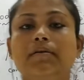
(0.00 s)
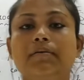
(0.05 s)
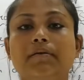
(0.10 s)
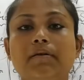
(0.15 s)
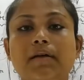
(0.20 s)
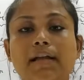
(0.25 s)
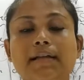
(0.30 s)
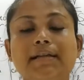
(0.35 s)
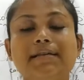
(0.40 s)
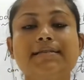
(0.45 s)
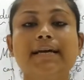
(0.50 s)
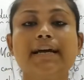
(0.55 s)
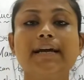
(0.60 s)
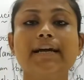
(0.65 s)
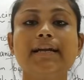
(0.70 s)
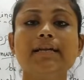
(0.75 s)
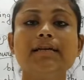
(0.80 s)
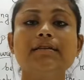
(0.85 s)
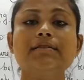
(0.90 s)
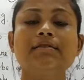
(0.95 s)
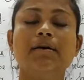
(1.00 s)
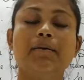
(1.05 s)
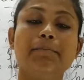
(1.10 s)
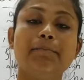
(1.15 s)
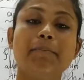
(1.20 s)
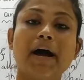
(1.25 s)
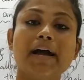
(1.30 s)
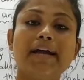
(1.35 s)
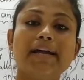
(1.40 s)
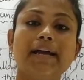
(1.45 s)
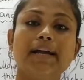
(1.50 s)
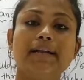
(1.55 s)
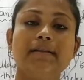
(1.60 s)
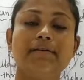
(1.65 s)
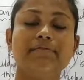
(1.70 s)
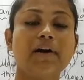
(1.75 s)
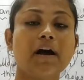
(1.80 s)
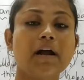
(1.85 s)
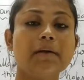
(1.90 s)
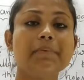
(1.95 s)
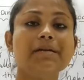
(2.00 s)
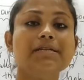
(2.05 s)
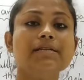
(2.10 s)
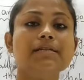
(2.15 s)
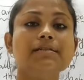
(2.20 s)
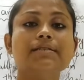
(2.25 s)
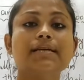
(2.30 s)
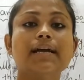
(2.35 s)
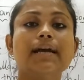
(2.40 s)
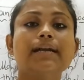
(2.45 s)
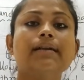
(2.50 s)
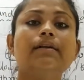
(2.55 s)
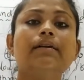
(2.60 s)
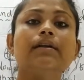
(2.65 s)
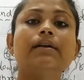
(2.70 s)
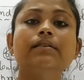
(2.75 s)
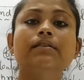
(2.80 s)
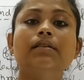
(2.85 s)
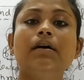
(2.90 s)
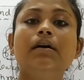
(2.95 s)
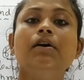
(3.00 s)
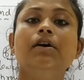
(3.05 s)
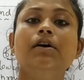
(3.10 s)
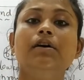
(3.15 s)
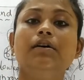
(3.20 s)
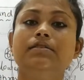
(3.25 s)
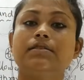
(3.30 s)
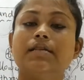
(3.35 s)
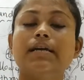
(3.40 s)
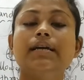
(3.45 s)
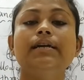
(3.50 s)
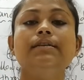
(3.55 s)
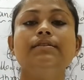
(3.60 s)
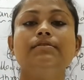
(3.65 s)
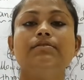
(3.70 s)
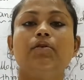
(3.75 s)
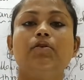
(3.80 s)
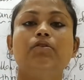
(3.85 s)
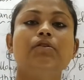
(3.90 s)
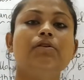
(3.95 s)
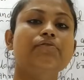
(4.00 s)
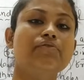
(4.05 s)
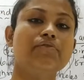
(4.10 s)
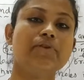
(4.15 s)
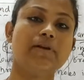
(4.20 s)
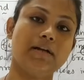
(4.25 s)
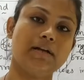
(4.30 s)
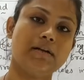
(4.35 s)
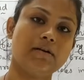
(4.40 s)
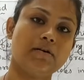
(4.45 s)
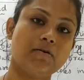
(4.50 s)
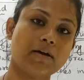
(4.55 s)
The farmers are scattering the seeds on the field.